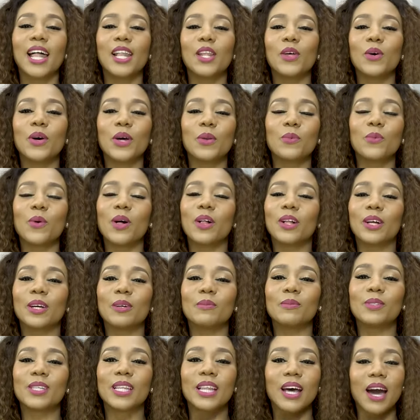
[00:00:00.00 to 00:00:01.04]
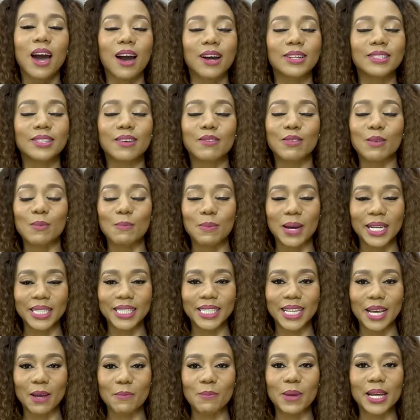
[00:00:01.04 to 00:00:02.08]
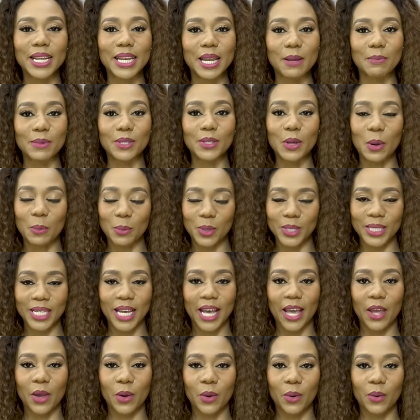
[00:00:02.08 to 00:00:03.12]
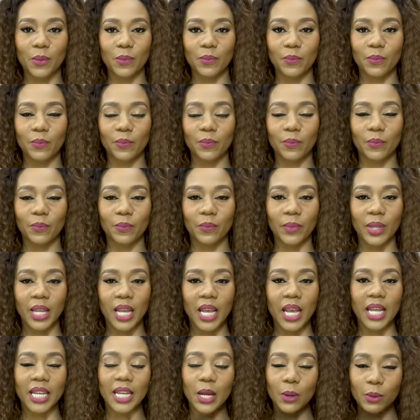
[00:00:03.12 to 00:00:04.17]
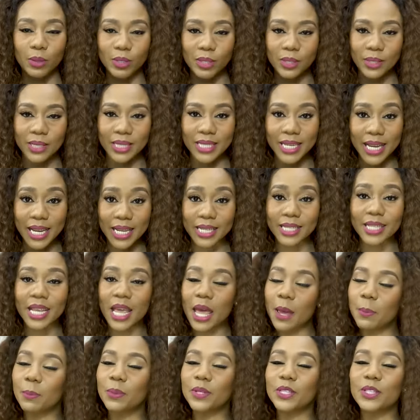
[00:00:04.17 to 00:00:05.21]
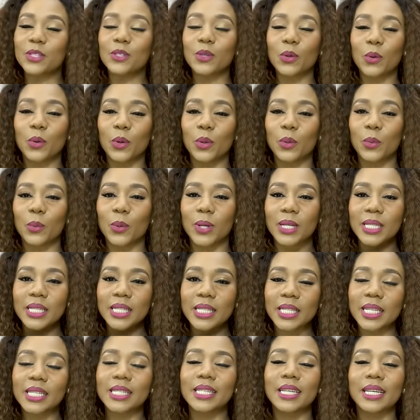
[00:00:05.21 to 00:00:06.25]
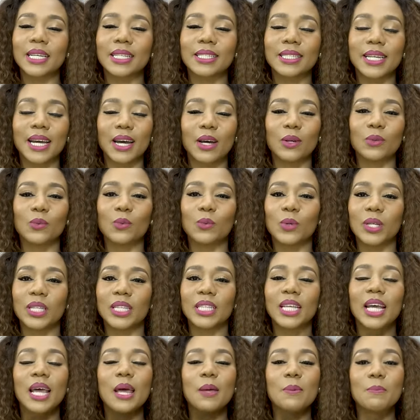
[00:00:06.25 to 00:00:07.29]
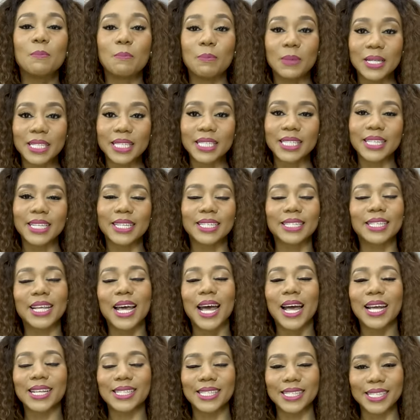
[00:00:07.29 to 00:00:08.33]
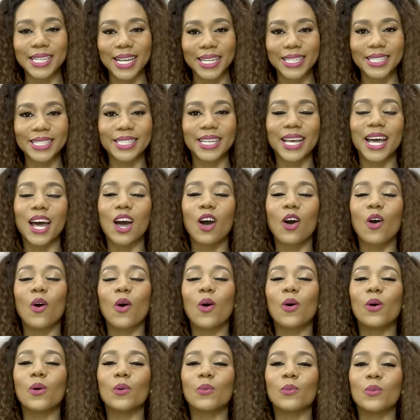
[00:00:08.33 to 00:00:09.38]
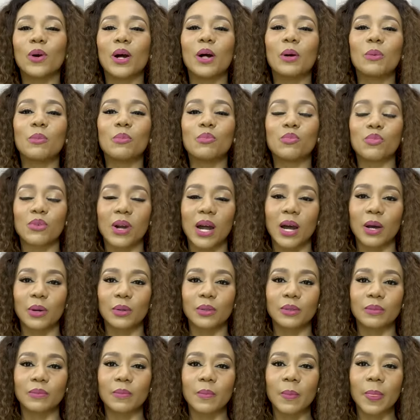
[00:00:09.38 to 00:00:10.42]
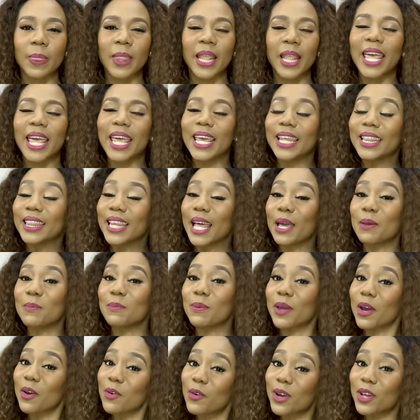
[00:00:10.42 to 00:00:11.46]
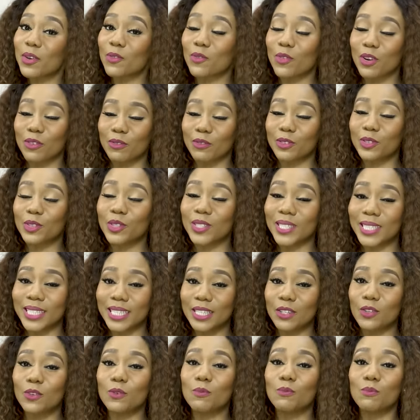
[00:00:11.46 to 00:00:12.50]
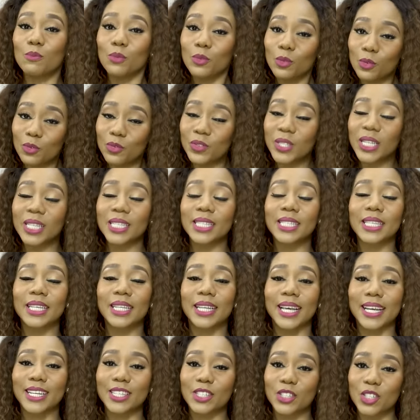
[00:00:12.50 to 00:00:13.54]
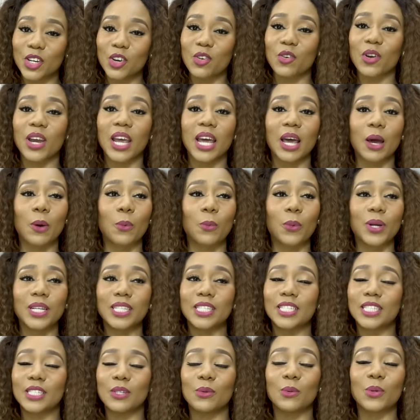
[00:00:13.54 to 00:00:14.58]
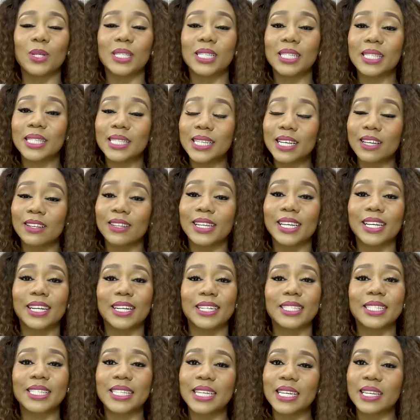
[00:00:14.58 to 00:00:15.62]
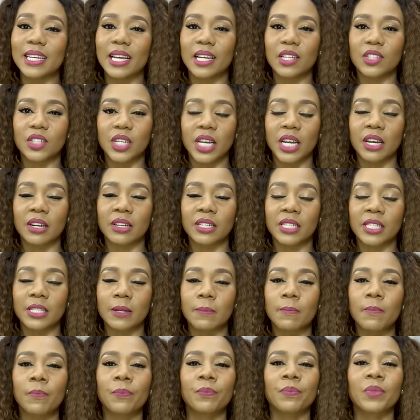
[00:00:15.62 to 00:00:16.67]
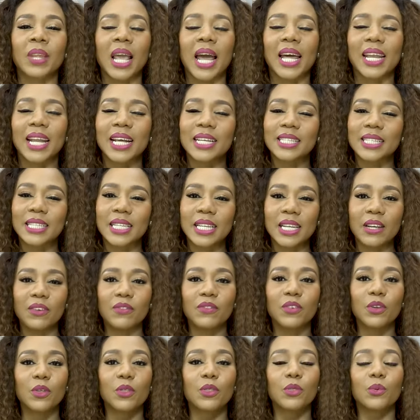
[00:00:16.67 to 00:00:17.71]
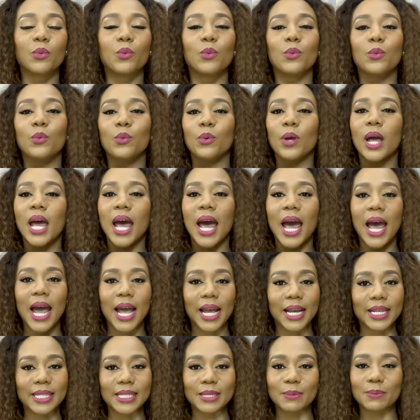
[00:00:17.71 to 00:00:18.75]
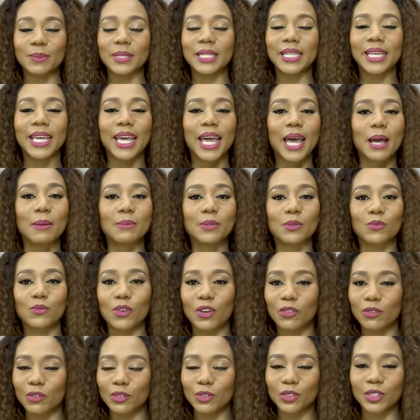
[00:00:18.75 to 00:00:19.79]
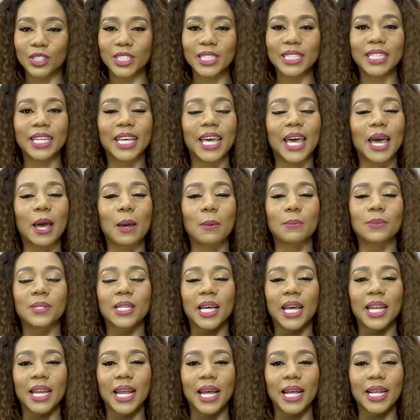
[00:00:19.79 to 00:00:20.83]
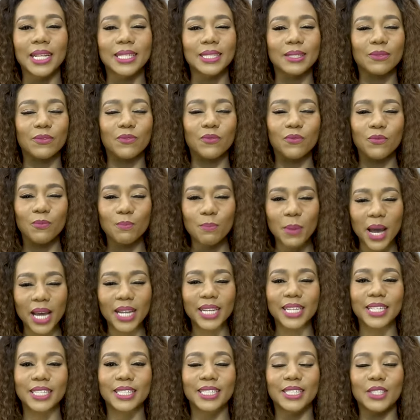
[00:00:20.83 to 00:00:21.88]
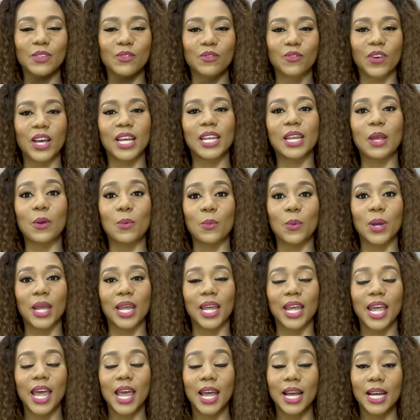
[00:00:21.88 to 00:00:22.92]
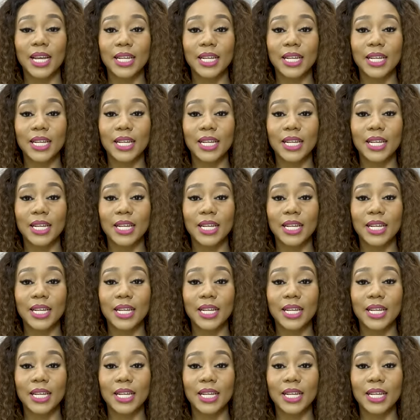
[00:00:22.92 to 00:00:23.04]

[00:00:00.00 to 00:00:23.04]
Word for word: Hello and welcome to the Heart of the Matter. My name is Omotayo. Now on today's episode, we're sitting down with Mrs. Asatta Allwell-Brown, a Liberian refugee who moved to Nigeria when she was still in her teenage years and has lived through IDP camps, refugee camps, and has managed to find a way